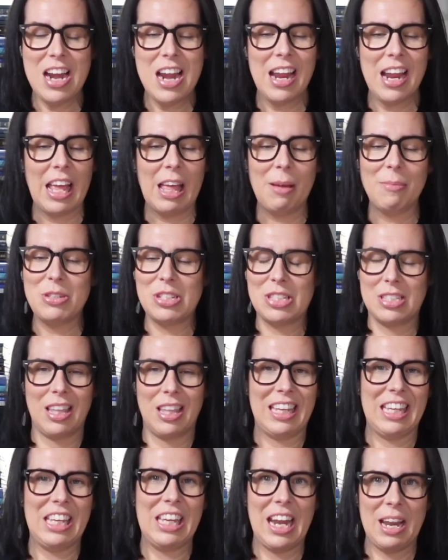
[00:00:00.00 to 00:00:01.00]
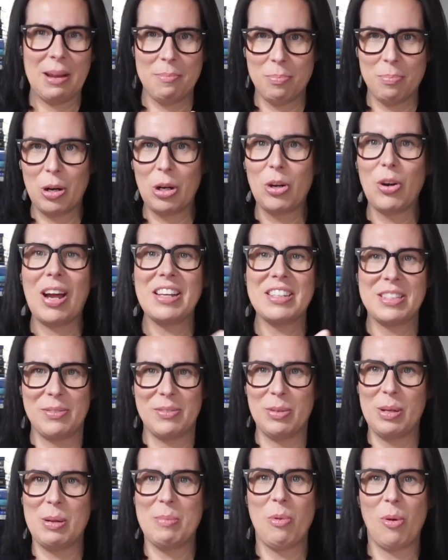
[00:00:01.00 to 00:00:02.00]
him just like getting
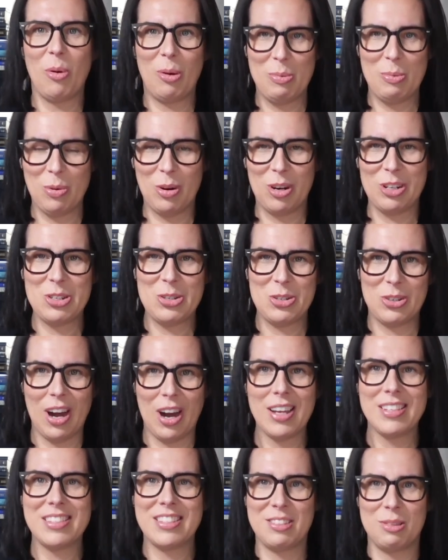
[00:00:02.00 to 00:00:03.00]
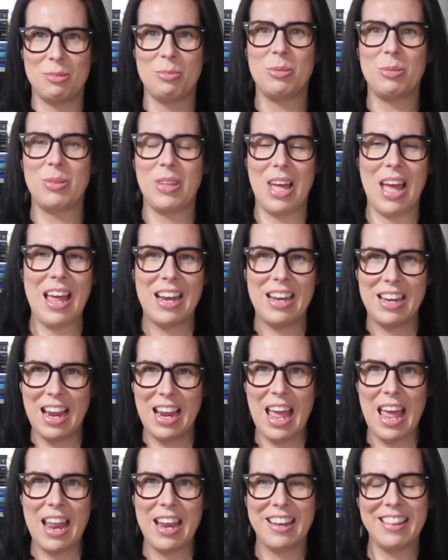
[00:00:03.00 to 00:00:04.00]
progressively more and more stressed through and
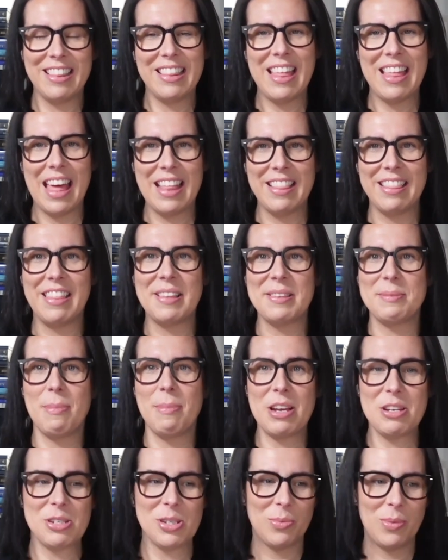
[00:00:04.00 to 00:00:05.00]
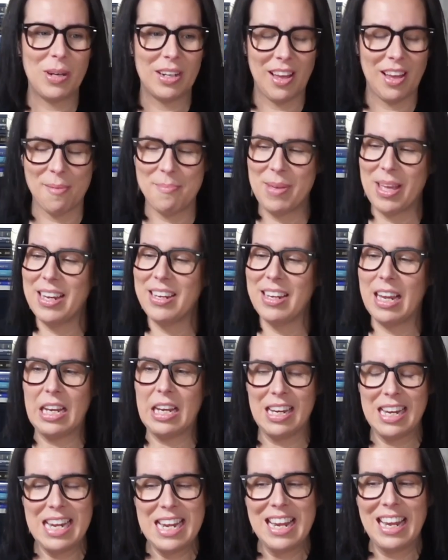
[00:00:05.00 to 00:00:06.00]
then this mentor would come in,
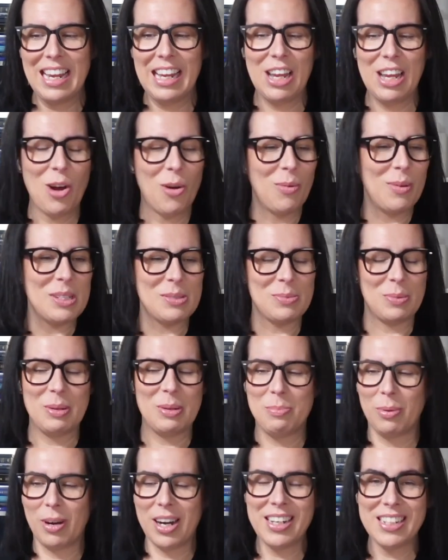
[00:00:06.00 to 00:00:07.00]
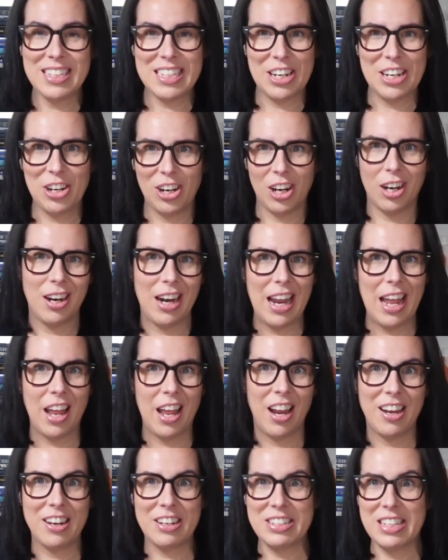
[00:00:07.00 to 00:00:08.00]
and he always would bring dinner
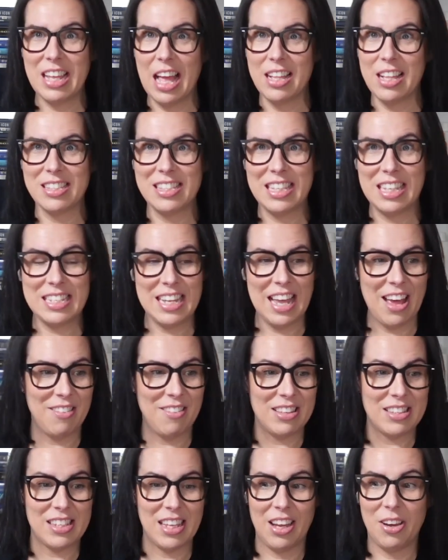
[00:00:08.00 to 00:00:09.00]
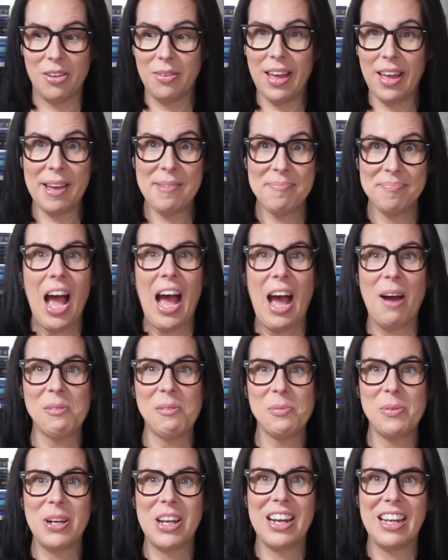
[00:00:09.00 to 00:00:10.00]
and sit down and say, okay, how are
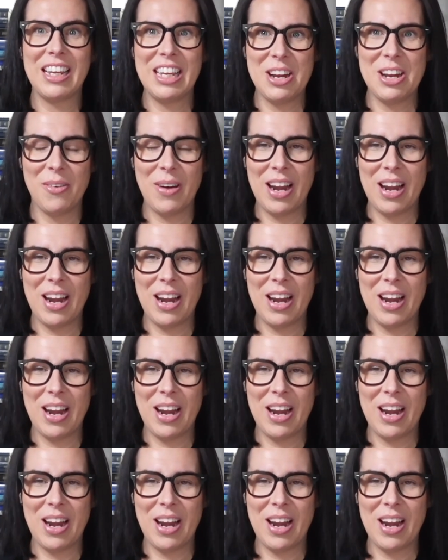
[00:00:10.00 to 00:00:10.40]
we going to,